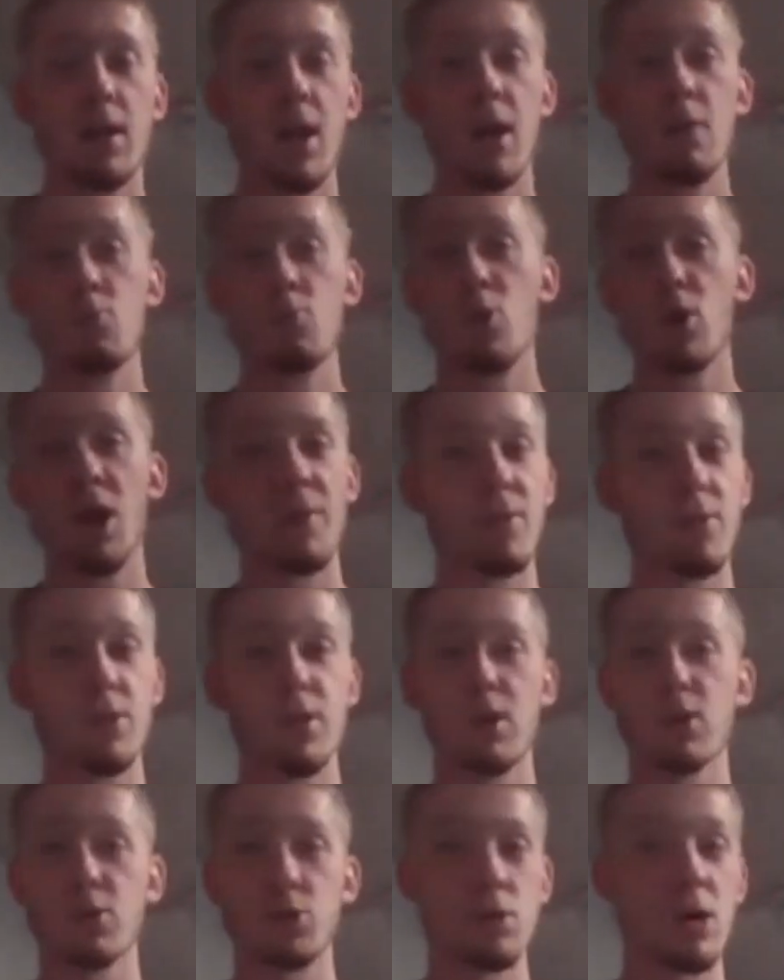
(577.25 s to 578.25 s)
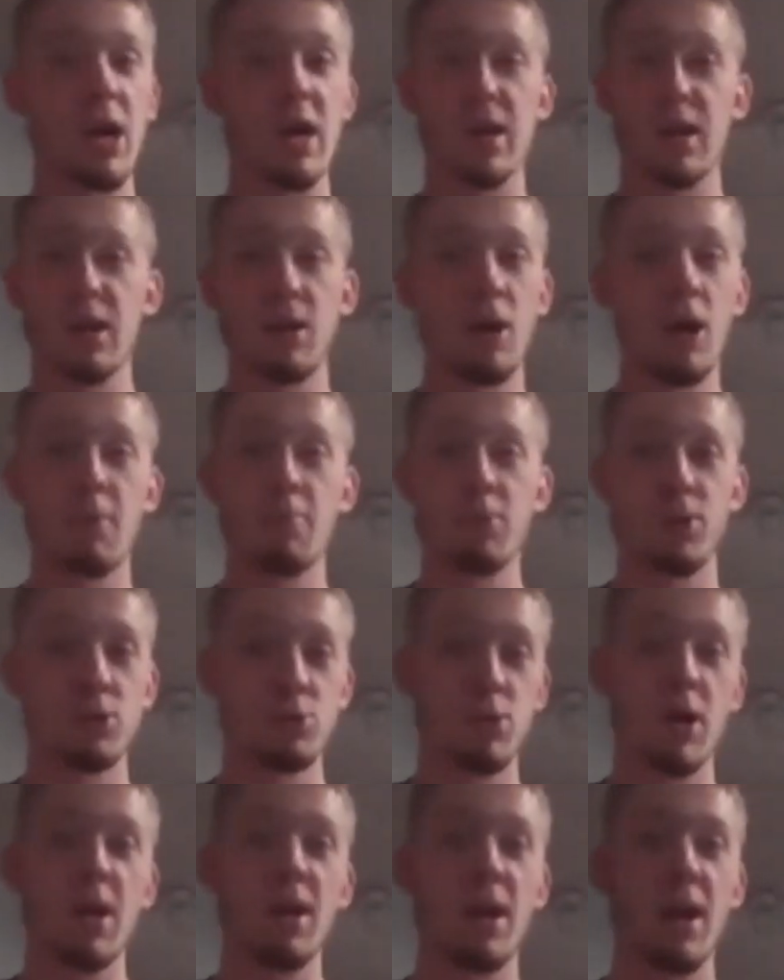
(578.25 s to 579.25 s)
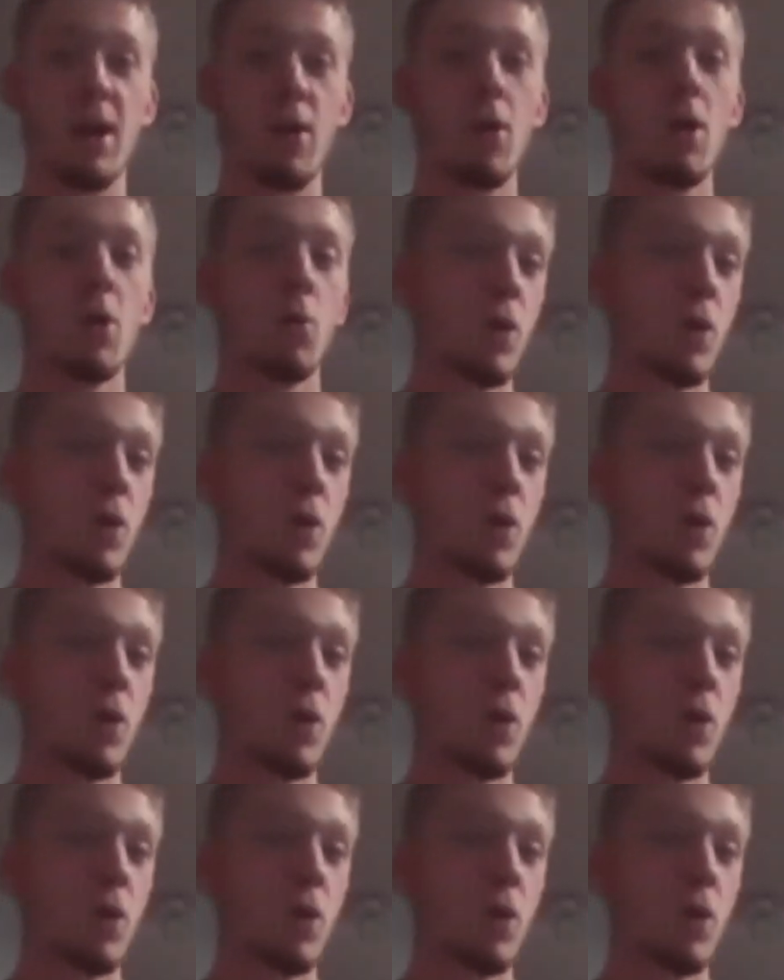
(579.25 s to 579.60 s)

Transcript: in whatever they're trying to accomplish right now,